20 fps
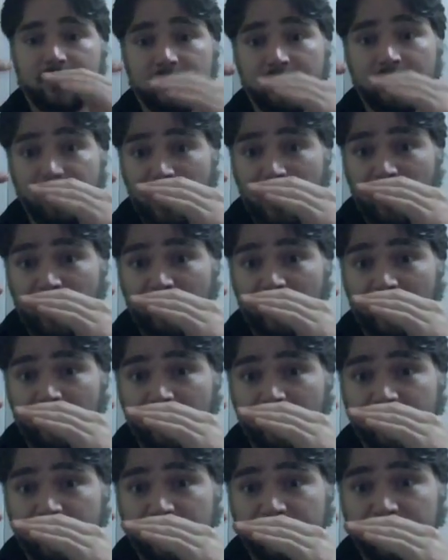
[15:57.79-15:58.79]
compiled
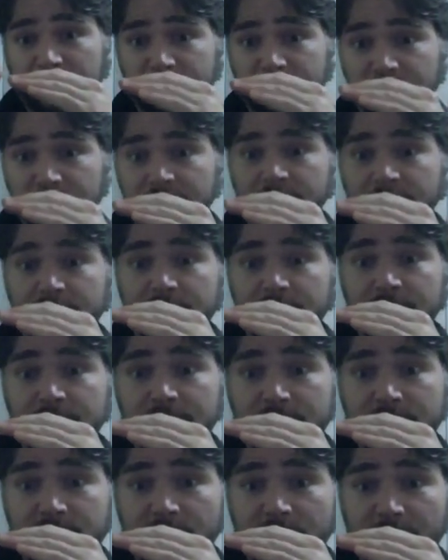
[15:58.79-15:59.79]
languages,
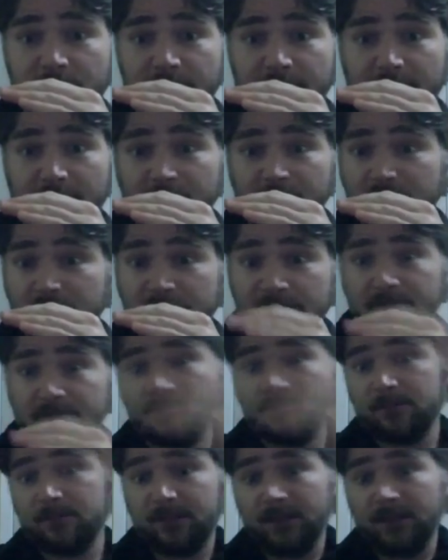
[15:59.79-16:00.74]
interpreted languages, and